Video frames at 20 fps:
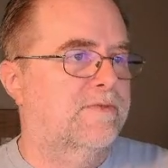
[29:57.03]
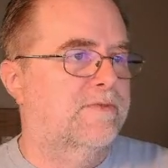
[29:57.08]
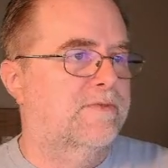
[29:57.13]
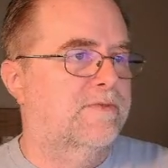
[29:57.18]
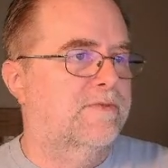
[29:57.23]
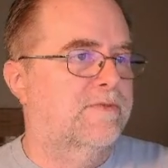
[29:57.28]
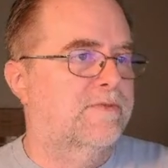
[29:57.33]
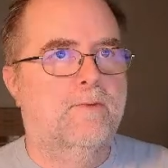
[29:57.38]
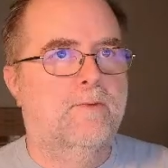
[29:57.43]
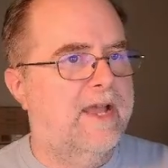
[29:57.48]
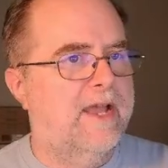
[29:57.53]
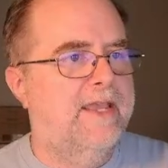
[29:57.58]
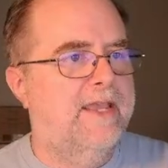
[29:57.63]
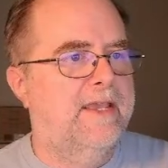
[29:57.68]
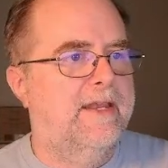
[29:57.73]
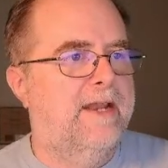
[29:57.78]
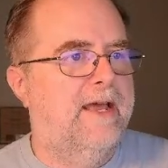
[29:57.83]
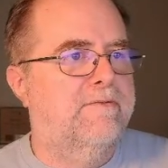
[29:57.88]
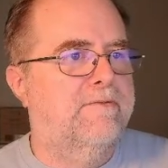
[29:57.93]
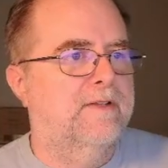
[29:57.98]
So if I hit
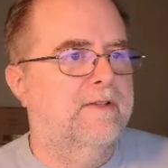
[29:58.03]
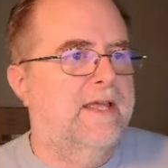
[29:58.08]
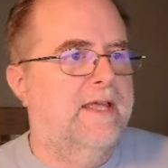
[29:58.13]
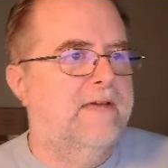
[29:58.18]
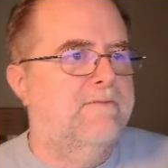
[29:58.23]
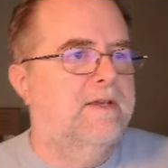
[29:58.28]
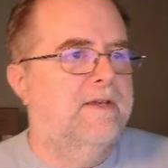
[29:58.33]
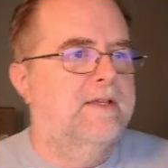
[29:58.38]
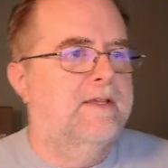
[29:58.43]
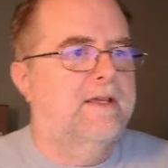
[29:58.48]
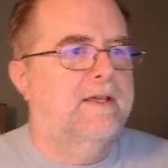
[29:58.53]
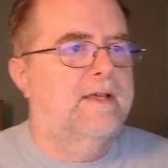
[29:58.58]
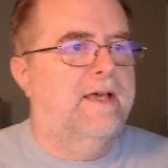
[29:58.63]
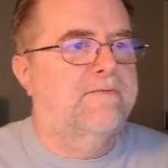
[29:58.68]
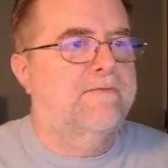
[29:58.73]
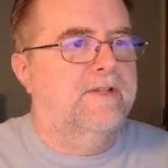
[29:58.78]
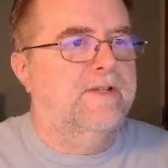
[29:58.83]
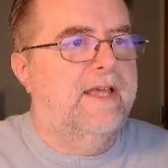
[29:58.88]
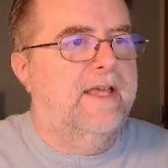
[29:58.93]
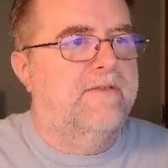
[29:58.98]

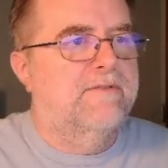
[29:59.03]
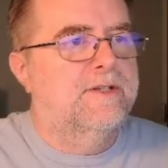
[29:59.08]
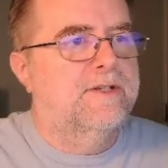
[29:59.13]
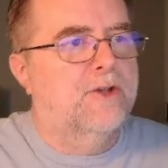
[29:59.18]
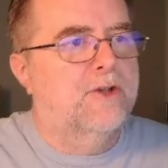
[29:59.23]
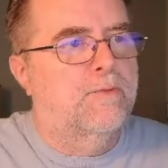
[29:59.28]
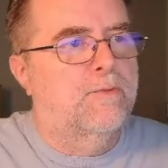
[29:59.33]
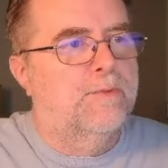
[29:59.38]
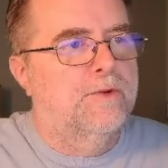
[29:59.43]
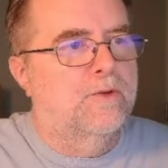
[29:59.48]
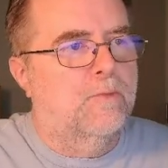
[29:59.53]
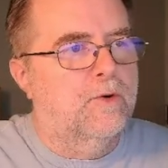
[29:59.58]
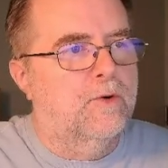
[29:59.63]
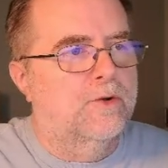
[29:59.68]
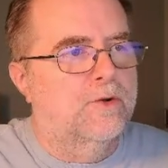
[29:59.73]
F11 to open the World